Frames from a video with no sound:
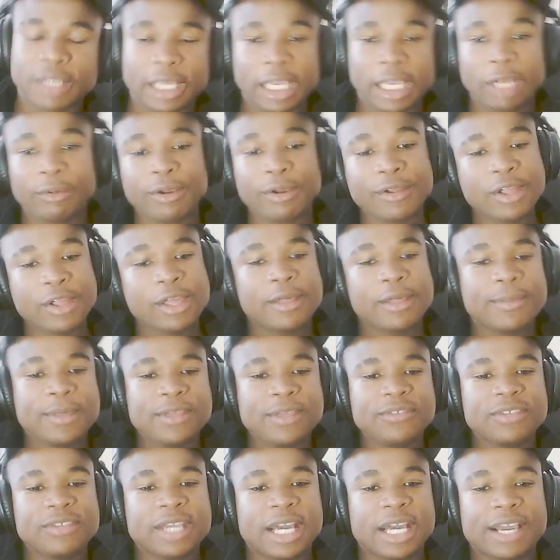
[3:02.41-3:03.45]
Anyway,
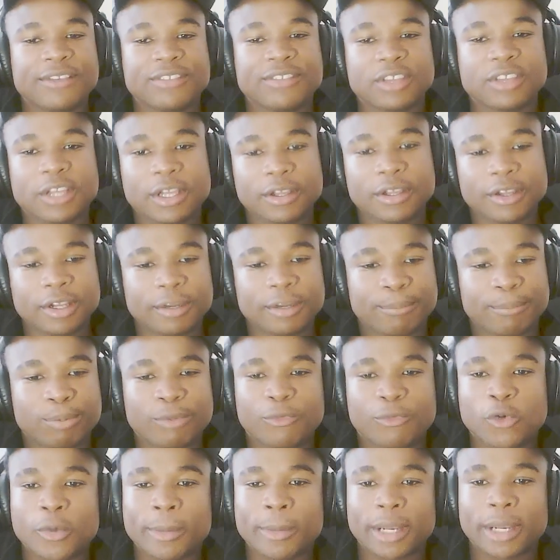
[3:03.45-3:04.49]
these guys
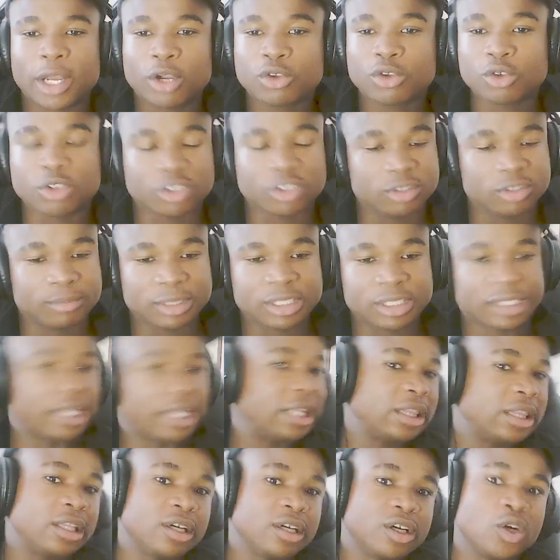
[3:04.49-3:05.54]
perform an exorcism and
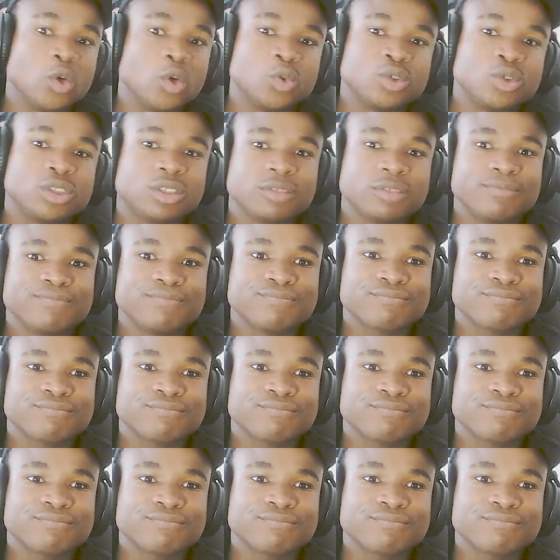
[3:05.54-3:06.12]
get the ghost